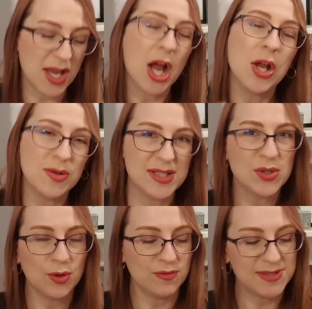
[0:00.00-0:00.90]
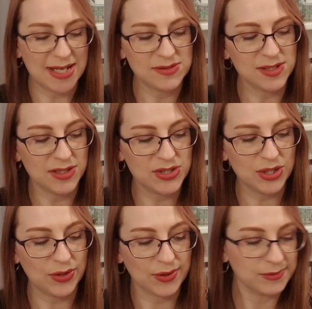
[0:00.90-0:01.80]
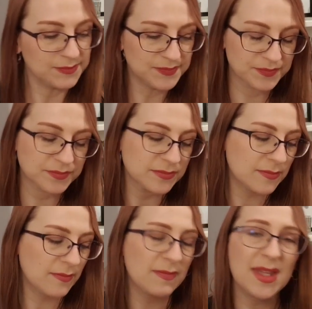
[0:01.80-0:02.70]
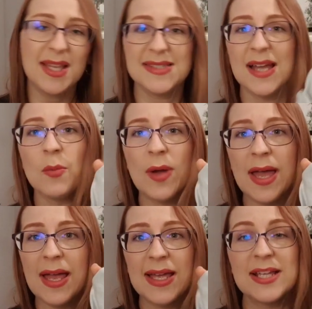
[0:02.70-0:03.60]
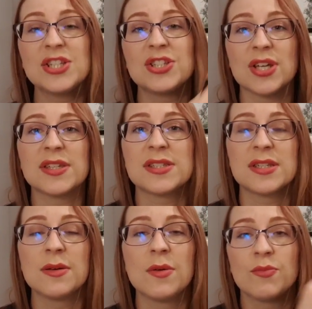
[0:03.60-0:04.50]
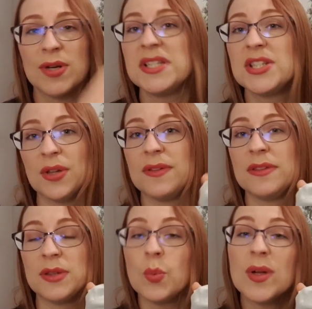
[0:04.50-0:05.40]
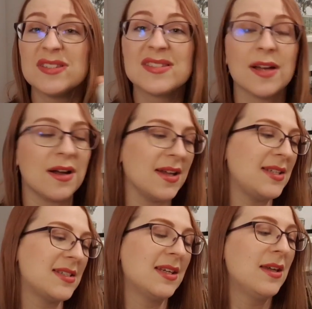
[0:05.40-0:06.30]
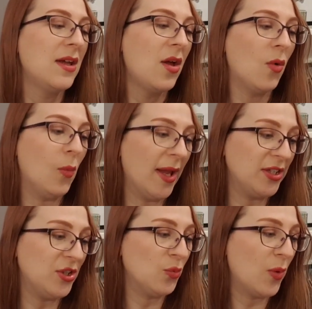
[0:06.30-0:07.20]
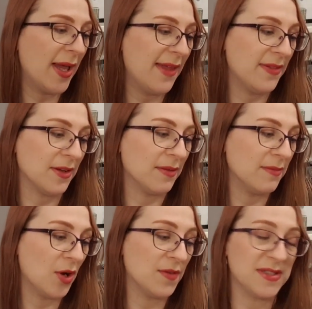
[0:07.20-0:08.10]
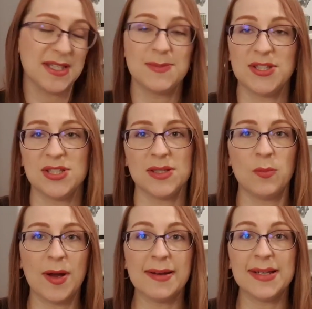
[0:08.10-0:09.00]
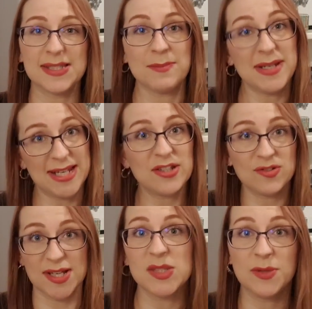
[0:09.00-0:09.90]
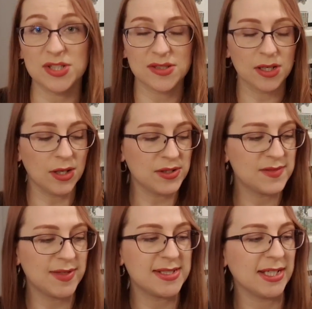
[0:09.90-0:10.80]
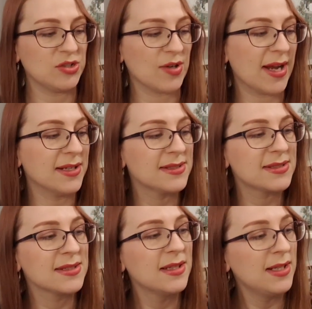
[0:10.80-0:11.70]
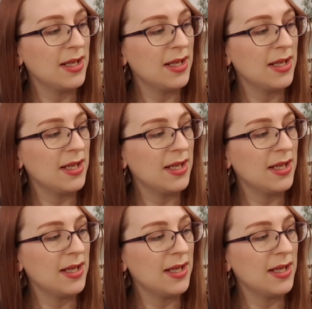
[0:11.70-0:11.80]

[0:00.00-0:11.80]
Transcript: only sort of downside to them is that where it's just printed on the one side, when you wear them, obviously, especially as I'm wearing it as a Minetta dress, which is a close fitting dress,